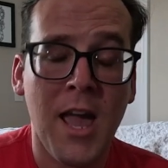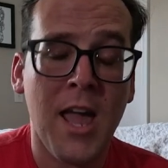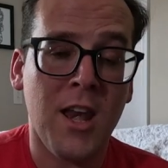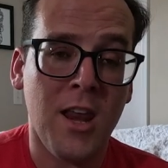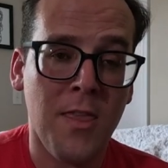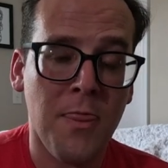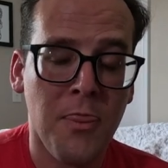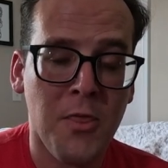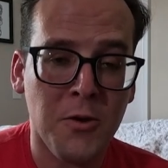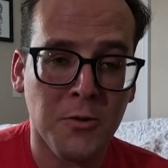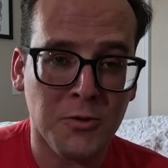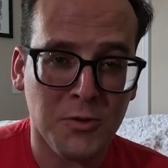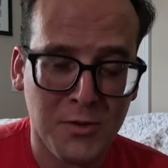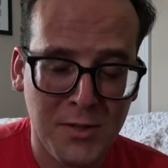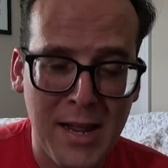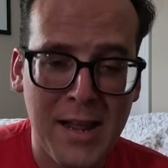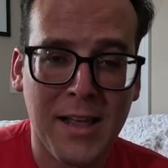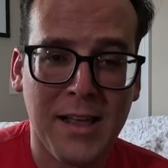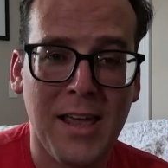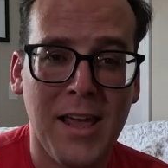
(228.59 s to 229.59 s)
And in those
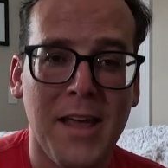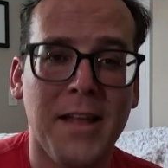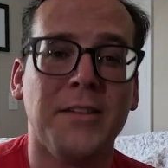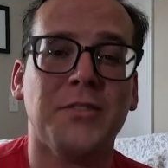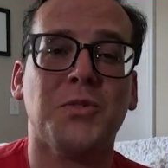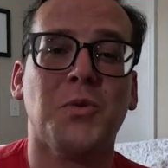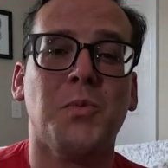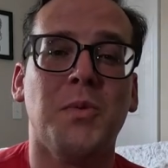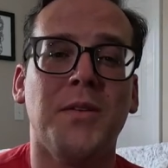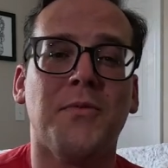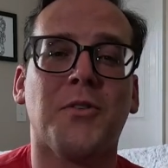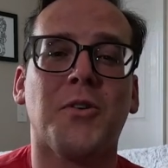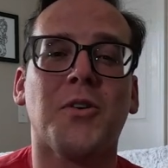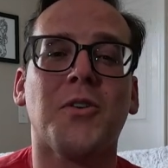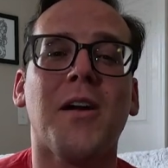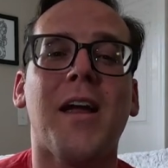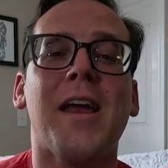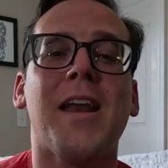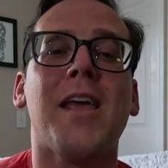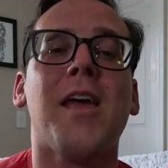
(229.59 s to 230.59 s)
decades, we've
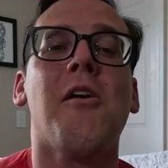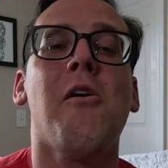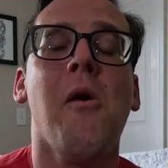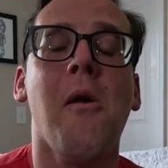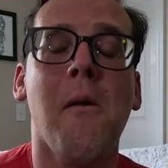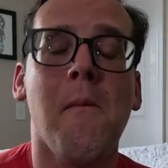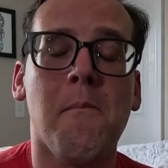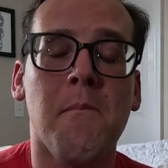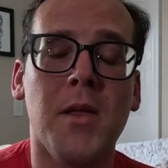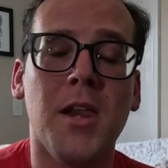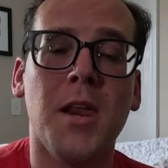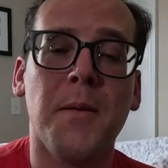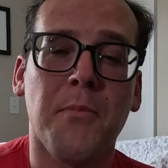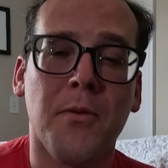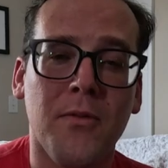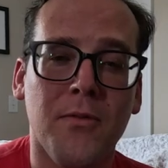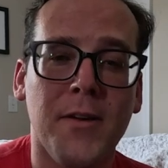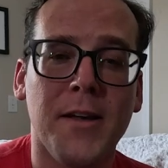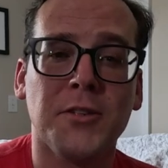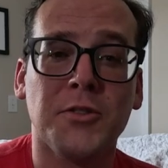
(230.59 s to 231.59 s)
created many
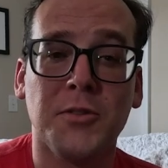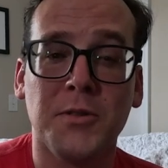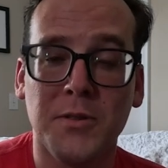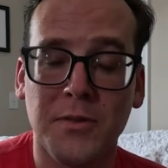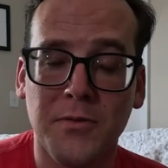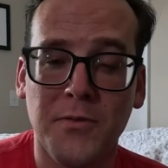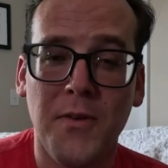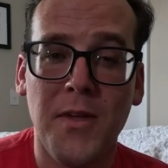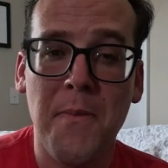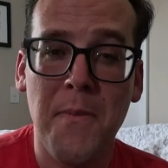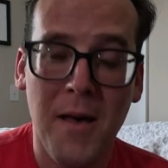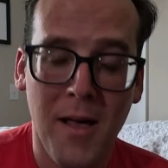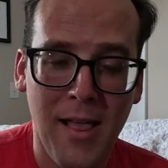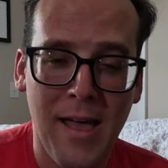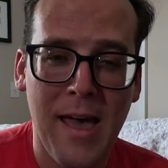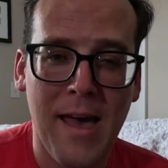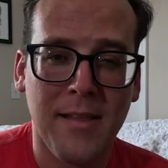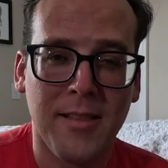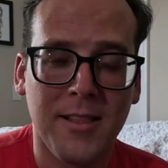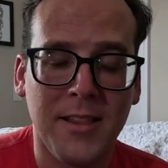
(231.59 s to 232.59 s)
professional female
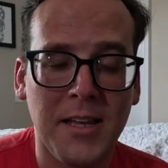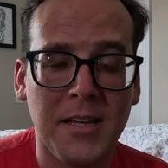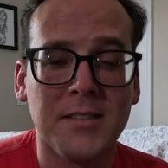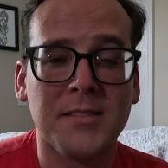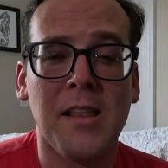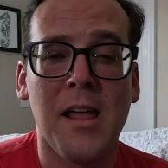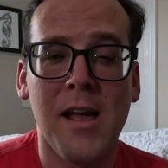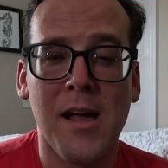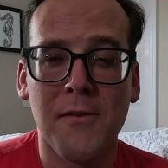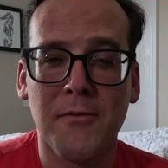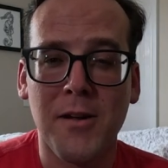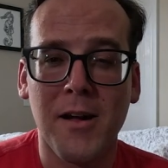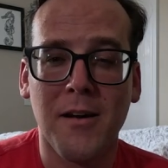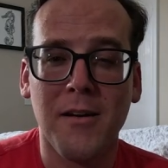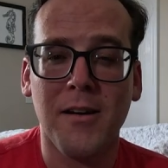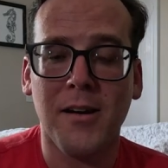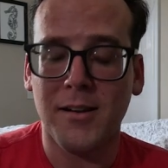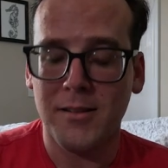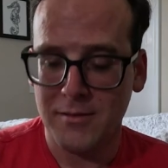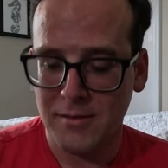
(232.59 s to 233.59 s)
athletes that have
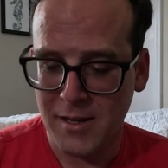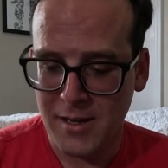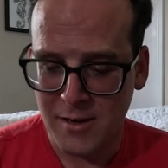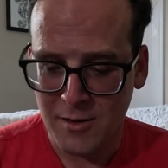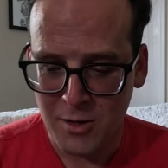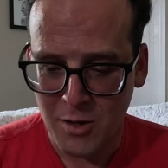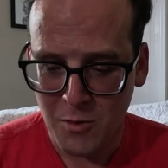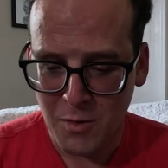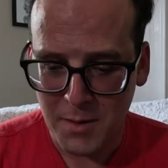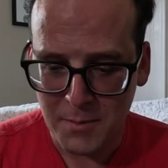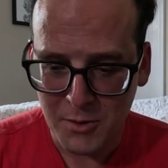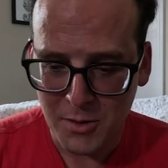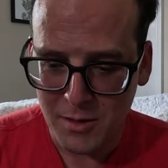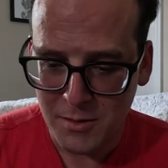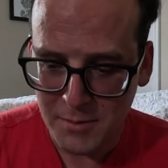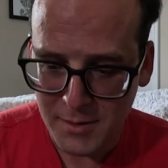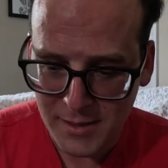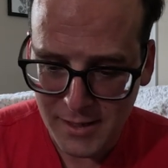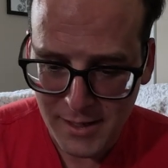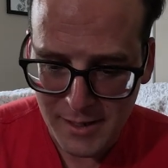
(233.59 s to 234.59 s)
gone on, I don't know where I'm
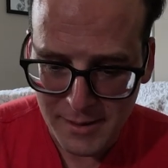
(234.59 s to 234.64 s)
going with